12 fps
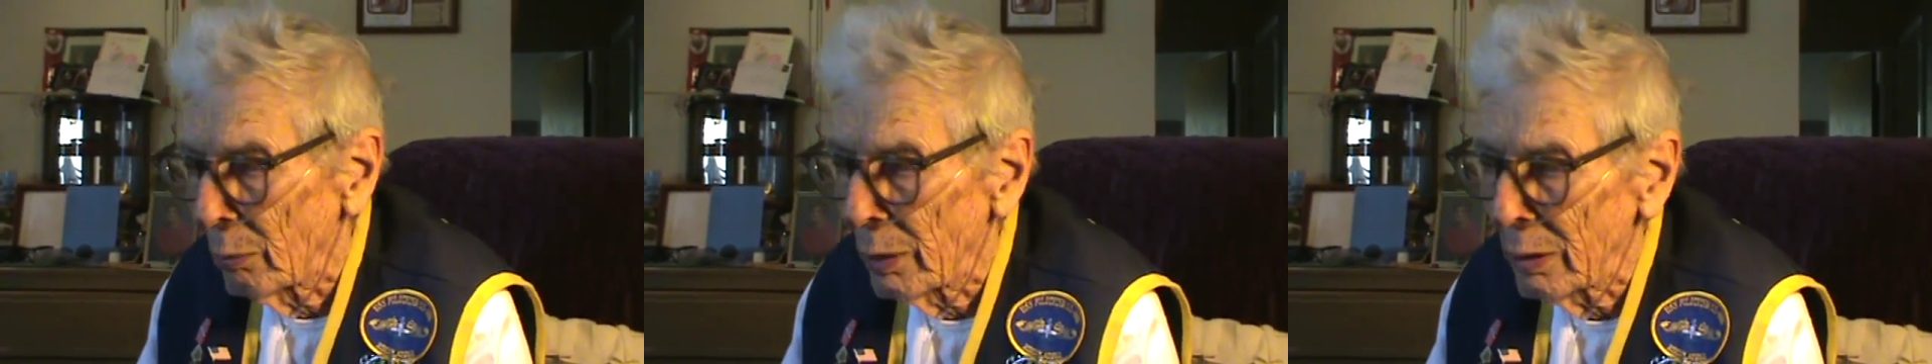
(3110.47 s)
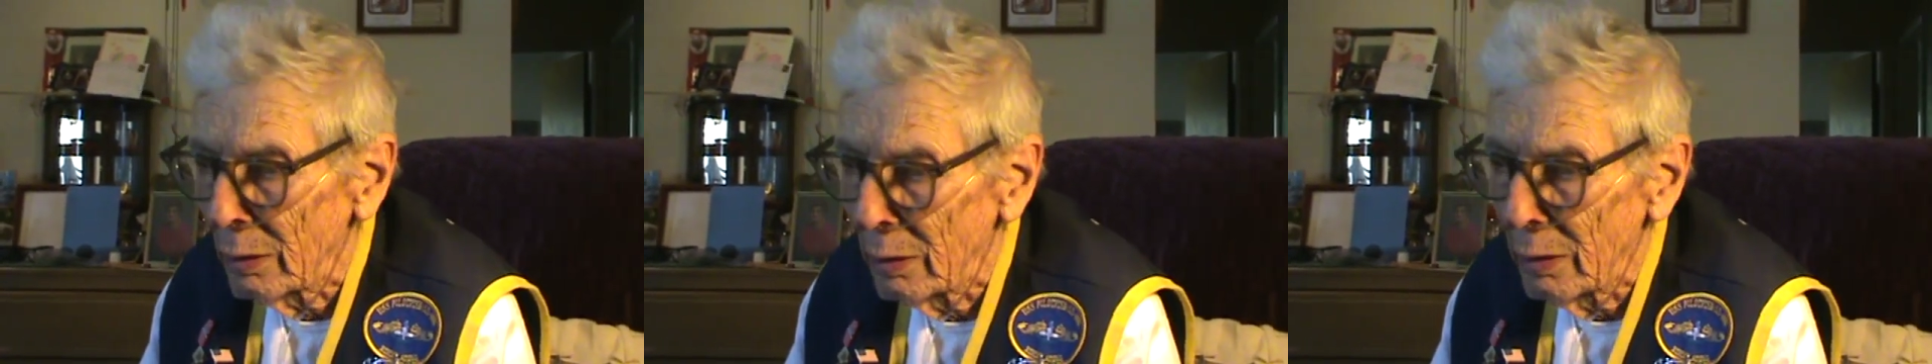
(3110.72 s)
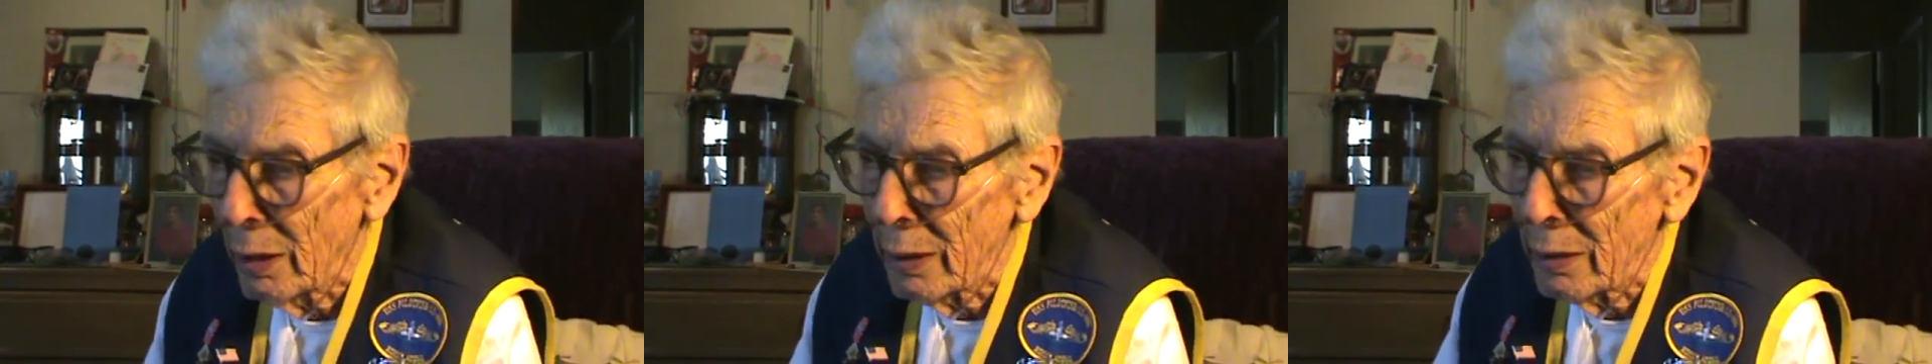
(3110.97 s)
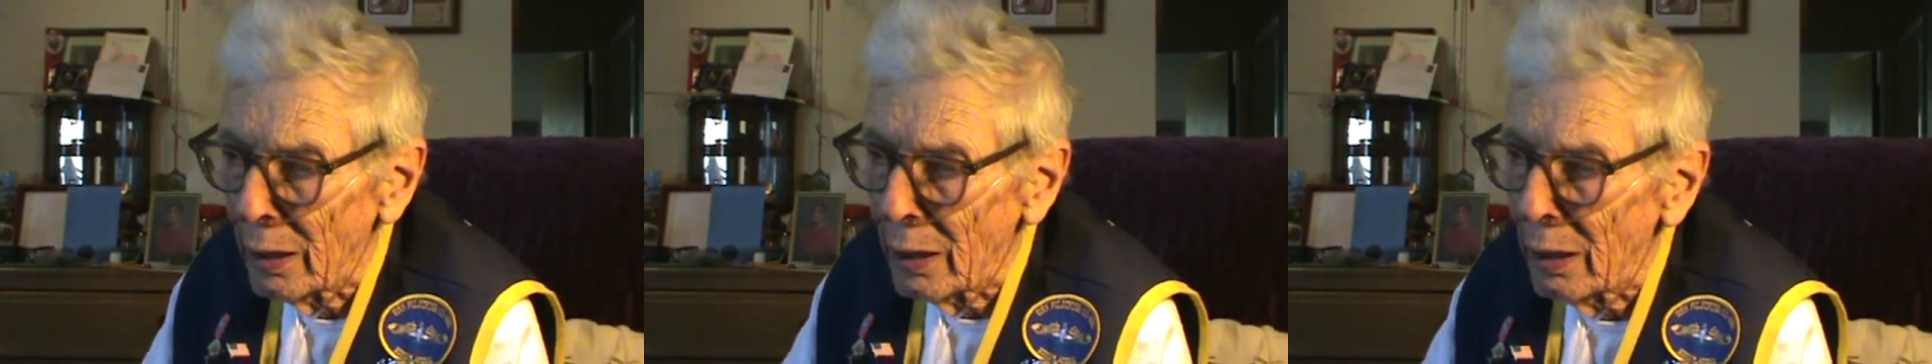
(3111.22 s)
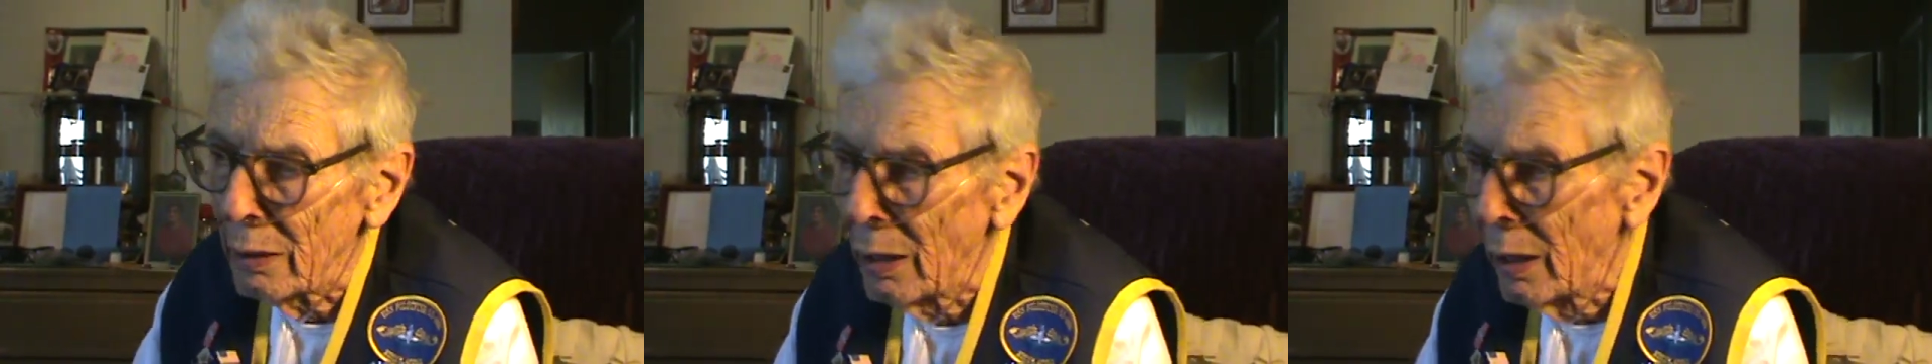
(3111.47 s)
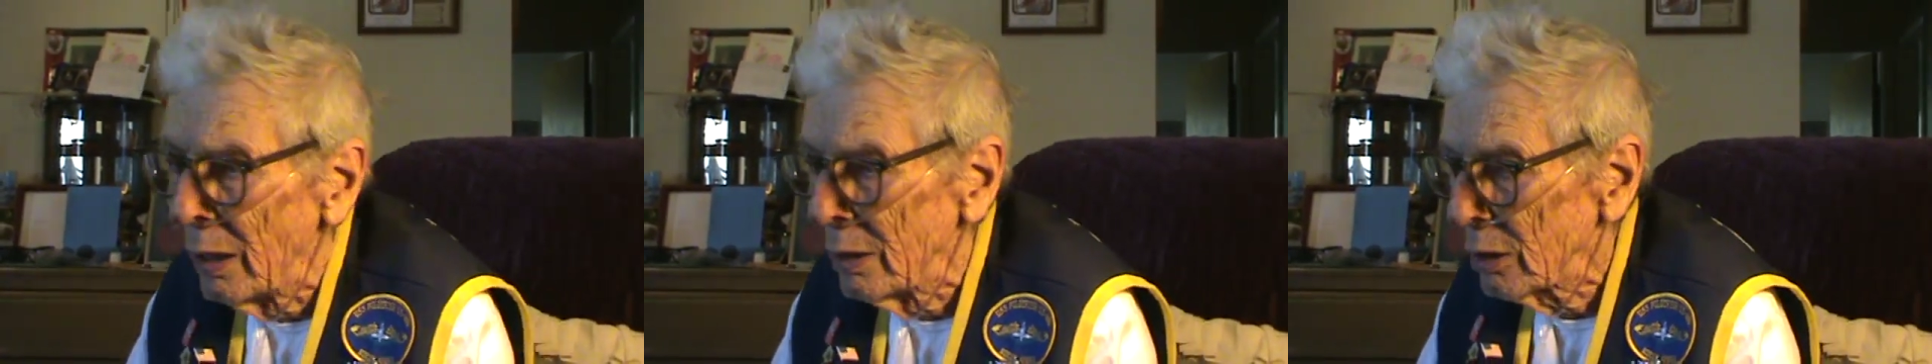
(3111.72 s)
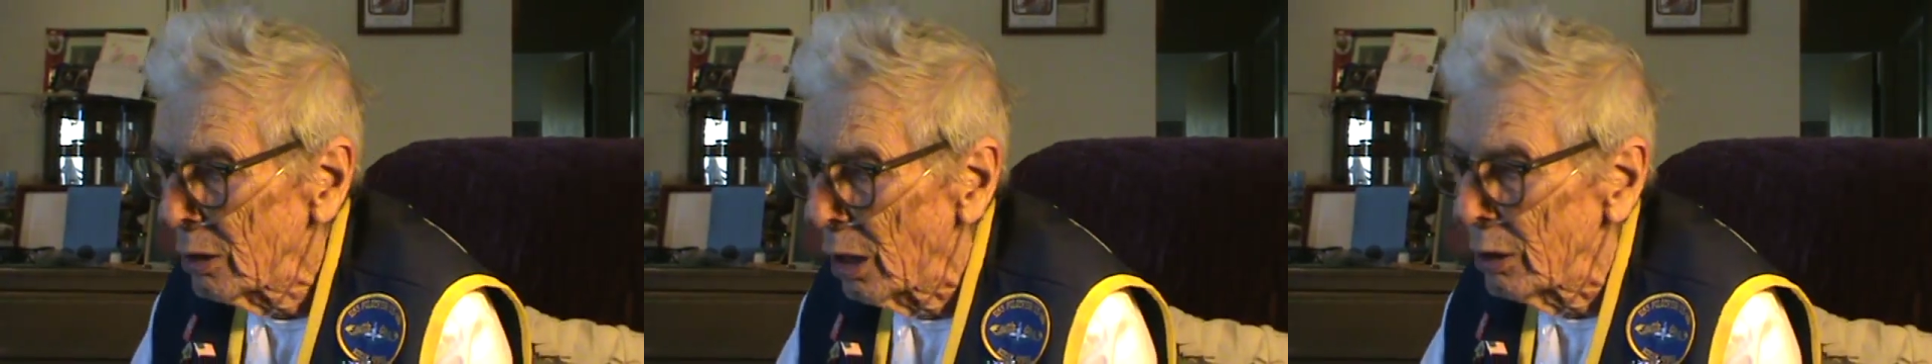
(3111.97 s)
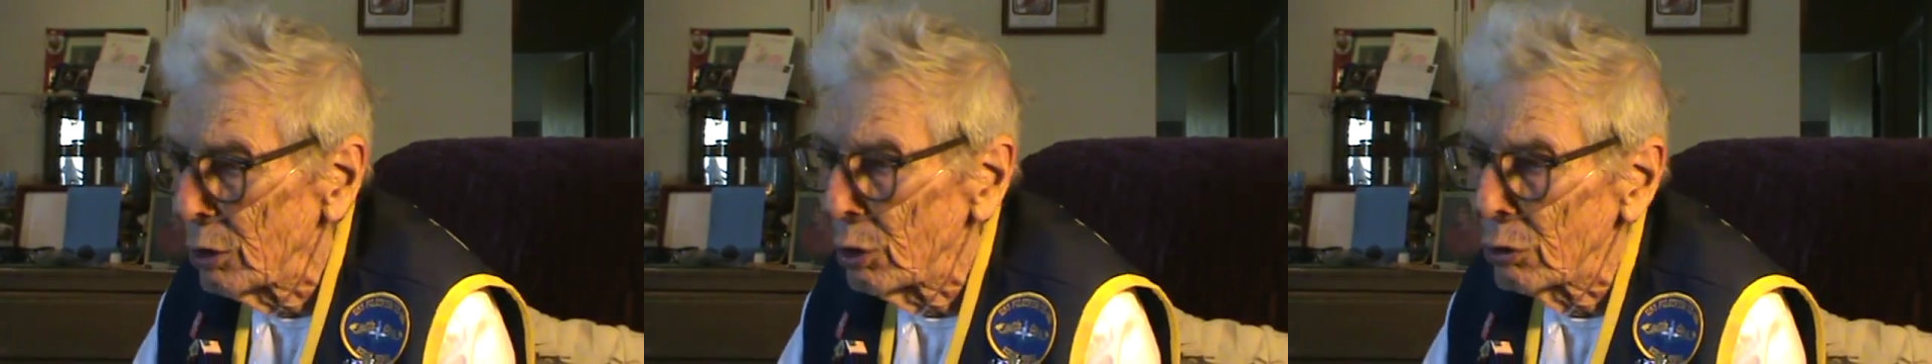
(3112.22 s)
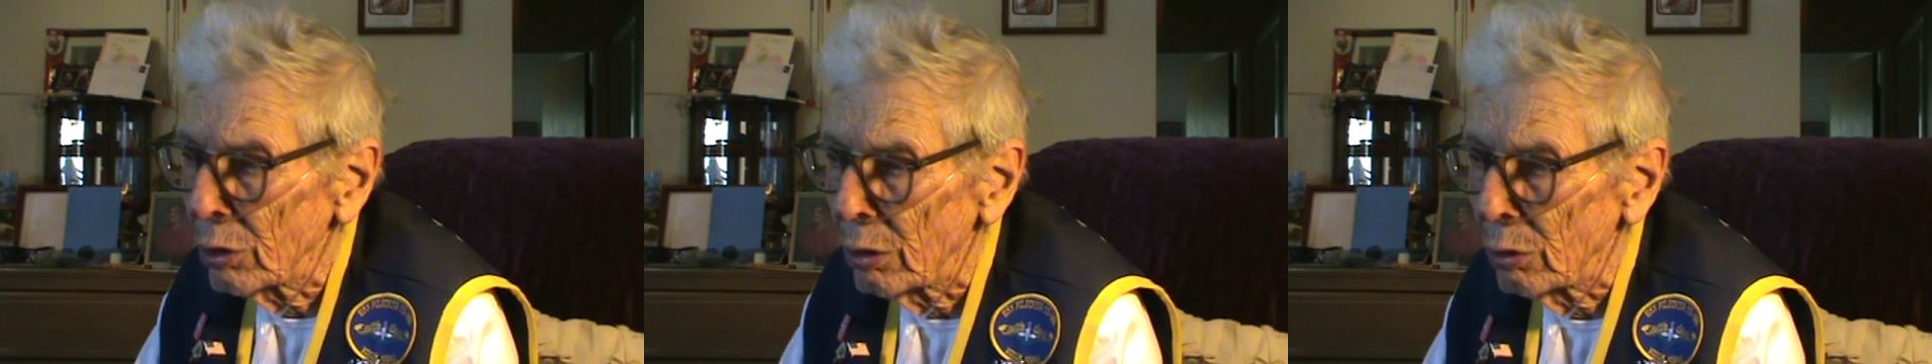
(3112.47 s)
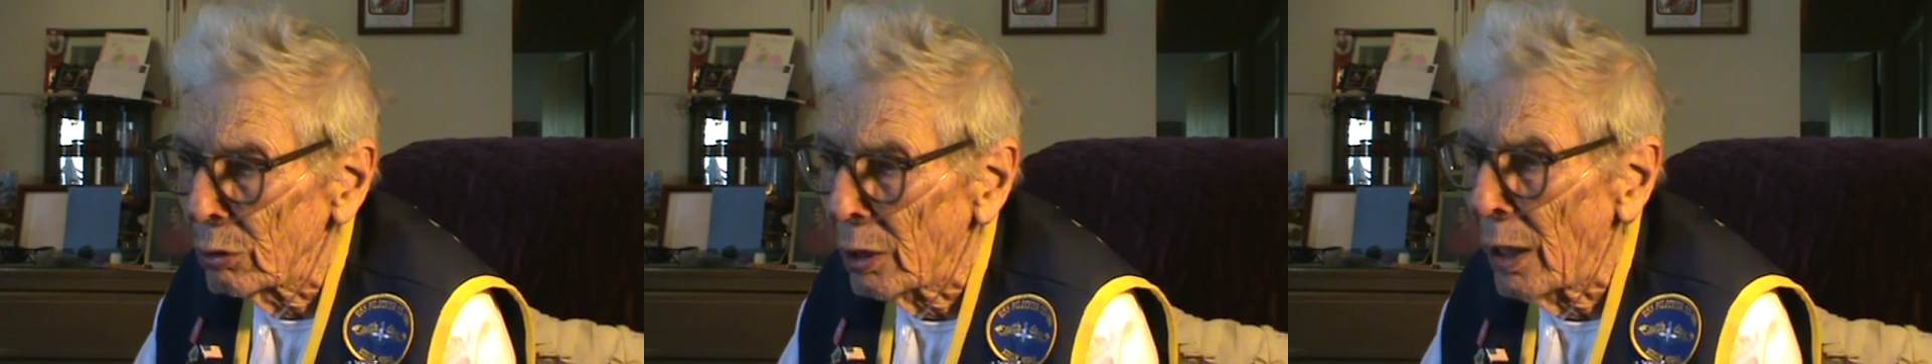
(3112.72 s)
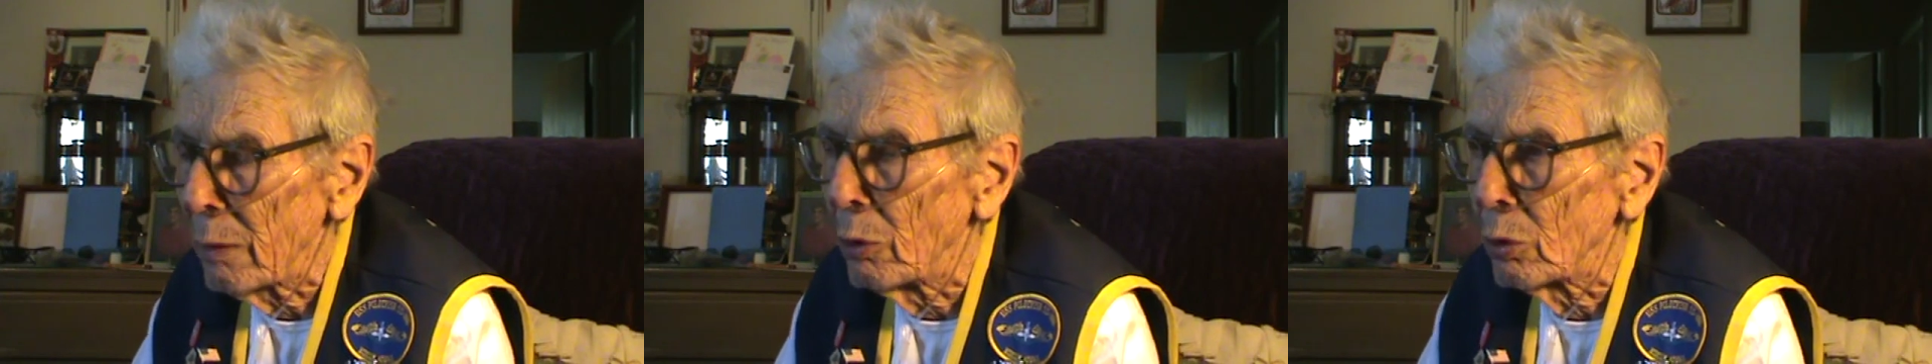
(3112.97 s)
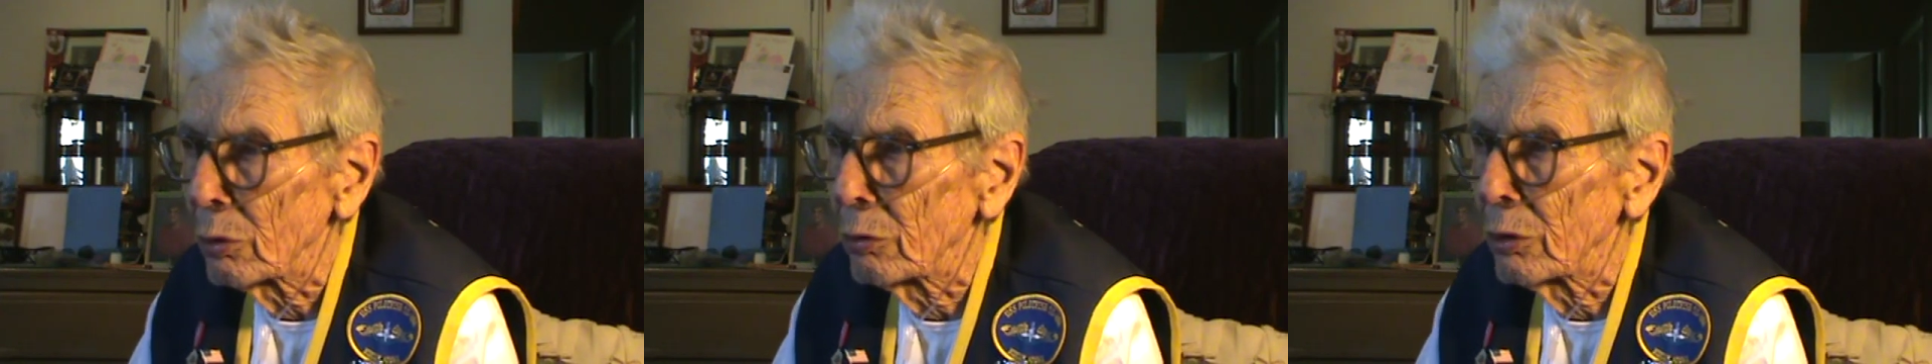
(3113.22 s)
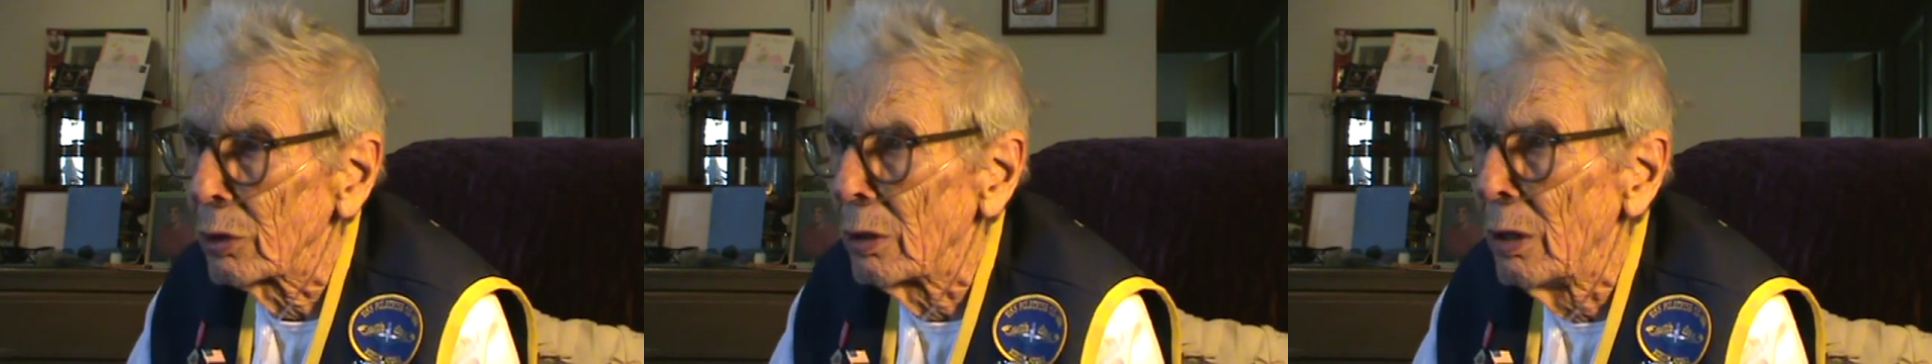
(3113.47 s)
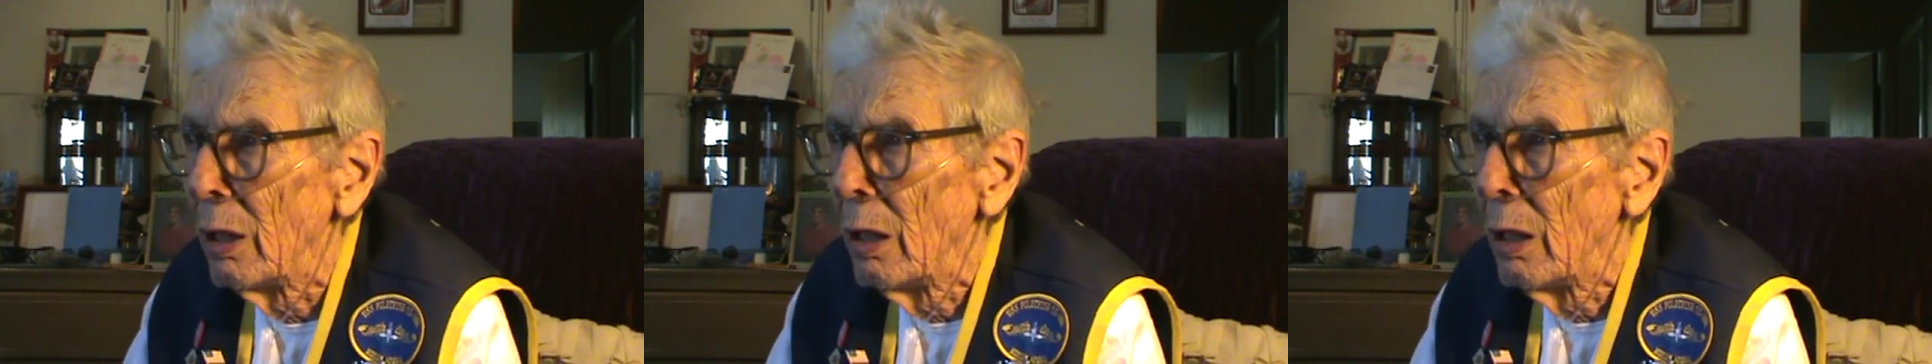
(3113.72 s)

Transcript: know about it. And then they started using those I-boats for,